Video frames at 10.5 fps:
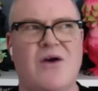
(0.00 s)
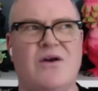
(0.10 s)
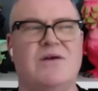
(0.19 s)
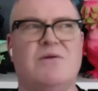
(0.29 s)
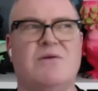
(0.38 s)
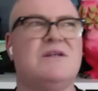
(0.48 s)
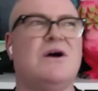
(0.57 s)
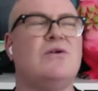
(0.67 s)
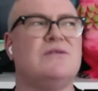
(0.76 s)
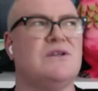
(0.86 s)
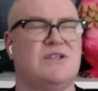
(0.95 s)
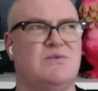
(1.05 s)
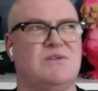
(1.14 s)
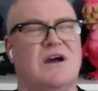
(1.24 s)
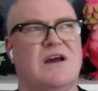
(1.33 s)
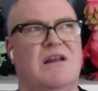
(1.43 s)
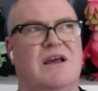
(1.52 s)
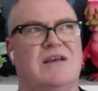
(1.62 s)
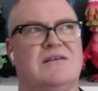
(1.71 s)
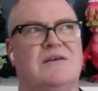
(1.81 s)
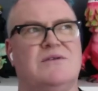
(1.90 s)
it also just was kind of like,
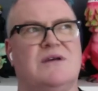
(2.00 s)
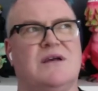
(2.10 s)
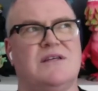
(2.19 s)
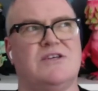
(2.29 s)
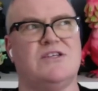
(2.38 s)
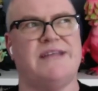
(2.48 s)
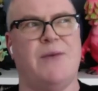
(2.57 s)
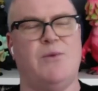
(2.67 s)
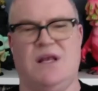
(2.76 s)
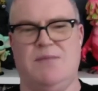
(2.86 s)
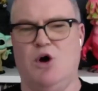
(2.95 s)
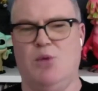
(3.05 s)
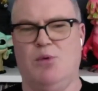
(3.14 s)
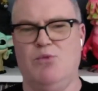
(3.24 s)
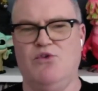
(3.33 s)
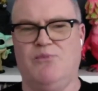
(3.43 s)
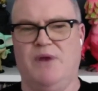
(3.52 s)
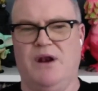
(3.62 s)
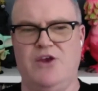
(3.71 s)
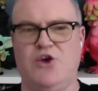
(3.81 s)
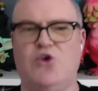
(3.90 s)
it was like such a downwardly mobile movement. Like you
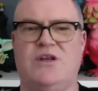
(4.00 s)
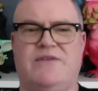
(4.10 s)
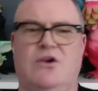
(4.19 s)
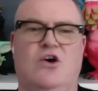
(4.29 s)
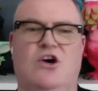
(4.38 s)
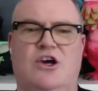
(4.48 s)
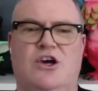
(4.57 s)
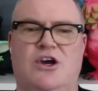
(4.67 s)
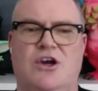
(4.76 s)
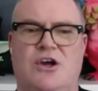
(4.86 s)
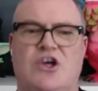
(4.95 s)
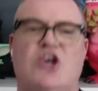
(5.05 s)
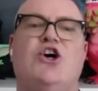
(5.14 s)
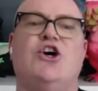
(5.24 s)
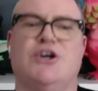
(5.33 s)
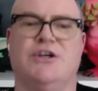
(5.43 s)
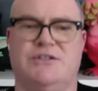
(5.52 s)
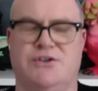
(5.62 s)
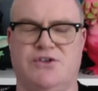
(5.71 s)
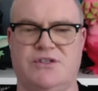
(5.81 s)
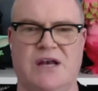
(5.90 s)
couldn't even look good. You
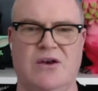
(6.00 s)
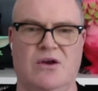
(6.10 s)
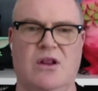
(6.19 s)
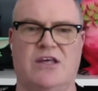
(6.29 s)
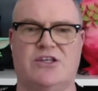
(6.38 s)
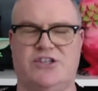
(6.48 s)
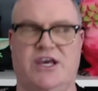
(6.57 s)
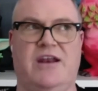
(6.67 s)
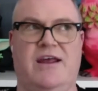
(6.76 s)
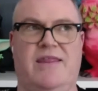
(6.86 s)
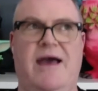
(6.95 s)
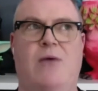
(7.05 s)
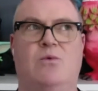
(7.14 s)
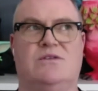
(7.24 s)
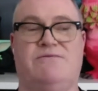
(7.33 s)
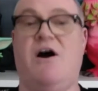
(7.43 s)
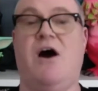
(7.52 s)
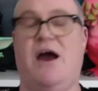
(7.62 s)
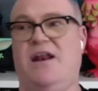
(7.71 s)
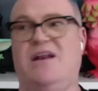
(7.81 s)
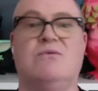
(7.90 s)
just had to look like shit, and that was fine.
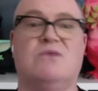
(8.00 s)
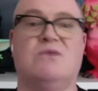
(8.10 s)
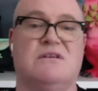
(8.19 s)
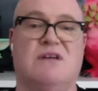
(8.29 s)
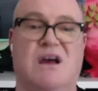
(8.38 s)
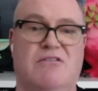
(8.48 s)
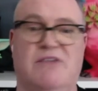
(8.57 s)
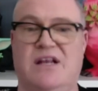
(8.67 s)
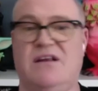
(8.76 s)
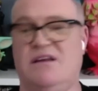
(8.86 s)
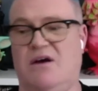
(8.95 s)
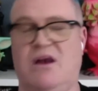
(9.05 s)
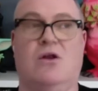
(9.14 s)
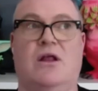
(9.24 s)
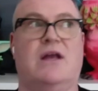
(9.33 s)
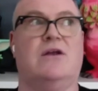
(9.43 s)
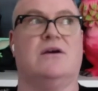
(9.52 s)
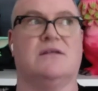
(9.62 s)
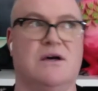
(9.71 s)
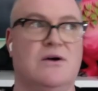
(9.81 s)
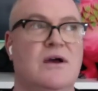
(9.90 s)
And it was, I already, I look like I look.
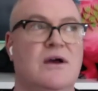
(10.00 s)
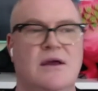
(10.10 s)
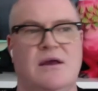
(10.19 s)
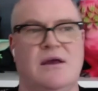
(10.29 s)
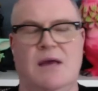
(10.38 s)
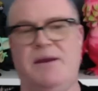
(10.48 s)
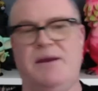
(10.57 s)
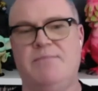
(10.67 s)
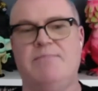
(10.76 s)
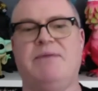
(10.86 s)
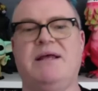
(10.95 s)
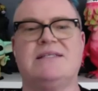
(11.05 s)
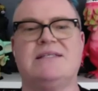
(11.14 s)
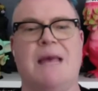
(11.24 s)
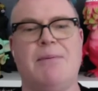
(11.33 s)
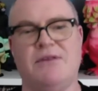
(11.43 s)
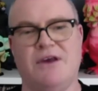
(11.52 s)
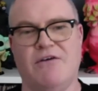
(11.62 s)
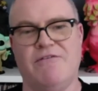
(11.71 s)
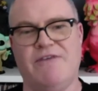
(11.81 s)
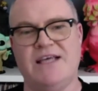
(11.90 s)
So a bit of slap on the old
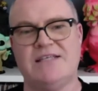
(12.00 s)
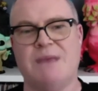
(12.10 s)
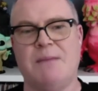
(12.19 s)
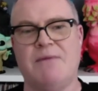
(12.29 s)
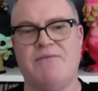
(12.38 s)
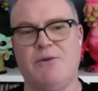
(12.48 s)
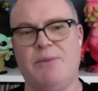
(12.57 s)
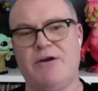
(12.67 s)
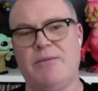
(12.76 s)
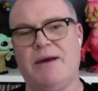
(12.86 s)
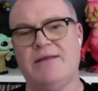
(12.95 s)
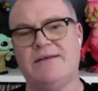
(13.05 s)
face made me feel better about the day.